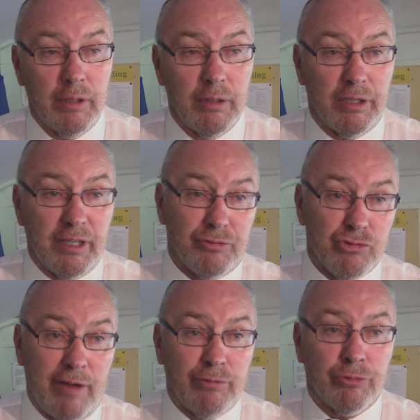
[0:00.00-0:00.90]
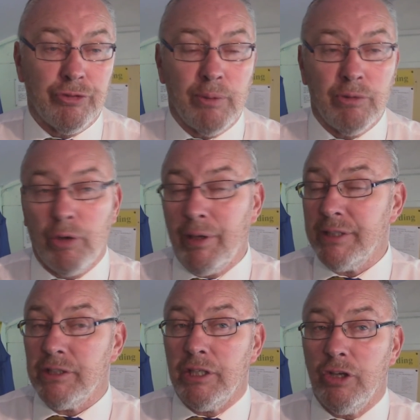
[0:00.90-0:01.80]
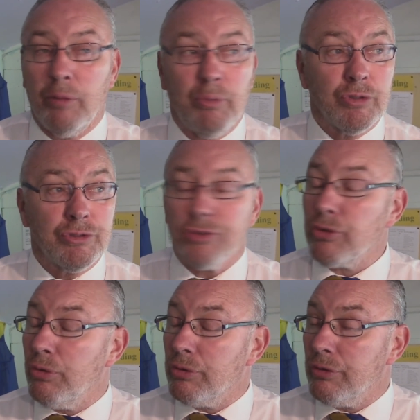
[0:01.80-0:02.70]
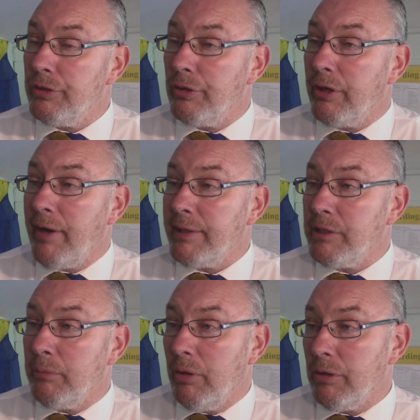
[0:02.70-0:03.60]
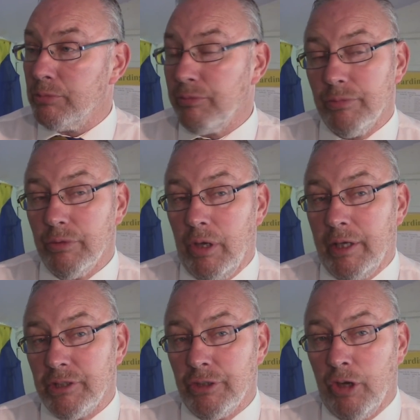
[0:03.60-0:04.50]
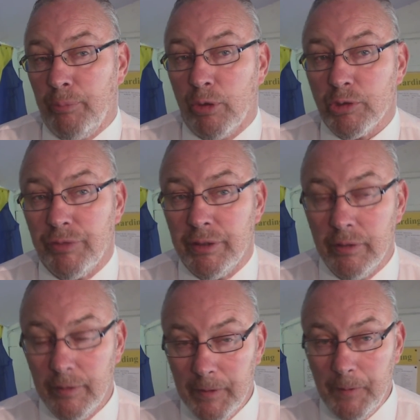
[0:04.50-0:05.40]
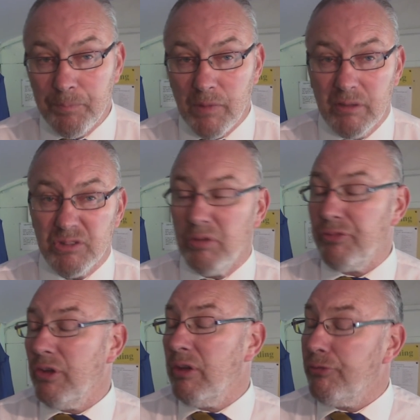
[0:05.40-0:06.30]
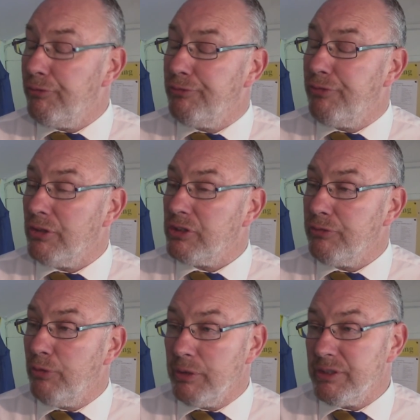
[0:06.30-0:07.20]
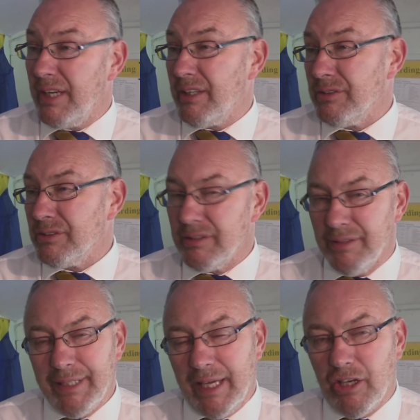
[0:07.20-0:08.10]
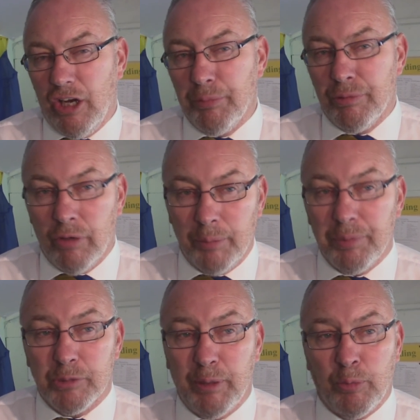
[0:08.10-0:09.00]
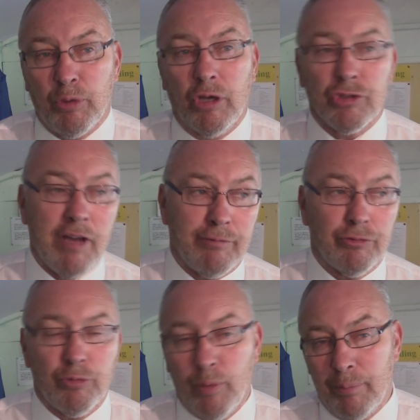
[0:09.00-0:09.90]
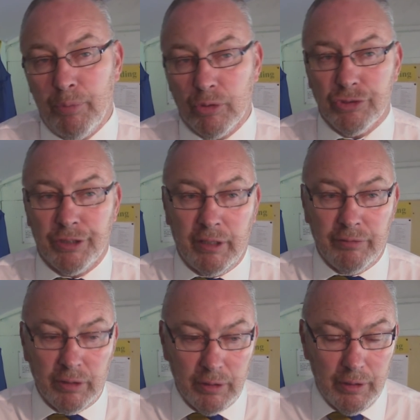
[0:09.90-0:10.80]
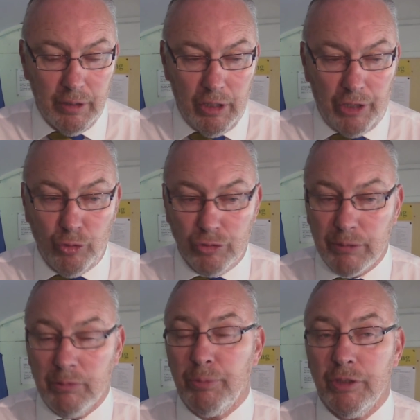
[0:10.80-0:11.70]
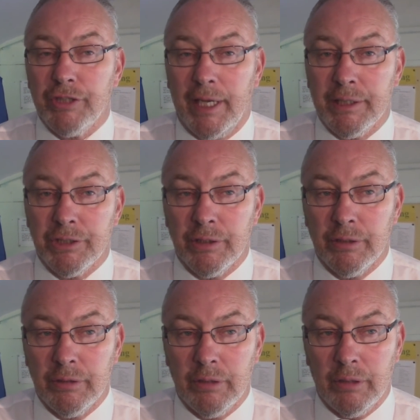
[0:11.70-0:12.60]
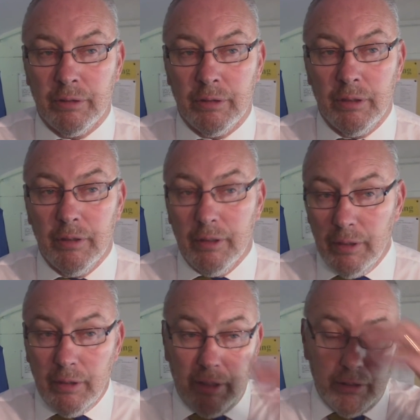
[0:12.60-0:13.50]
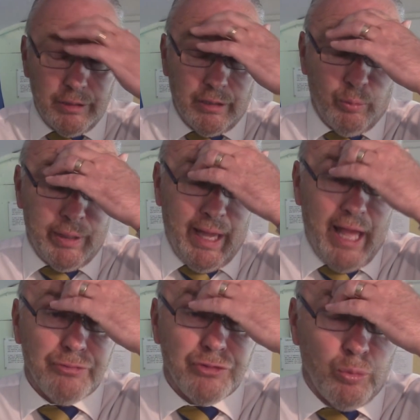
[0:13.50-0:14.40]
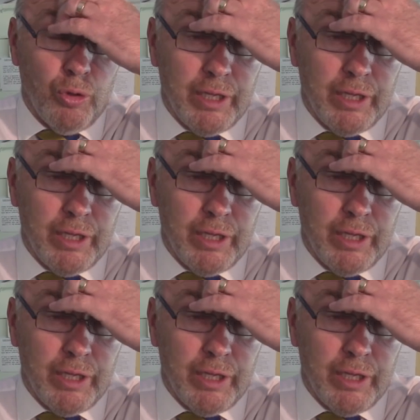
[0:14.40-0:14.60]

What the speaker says: and they've travelled for their own 18-yard box and scored on our 18-yard box within sort of 30 to 40 seconds, and that can't be right, because people can't travel from one box to the other and not someone put a challenge in. And we have to work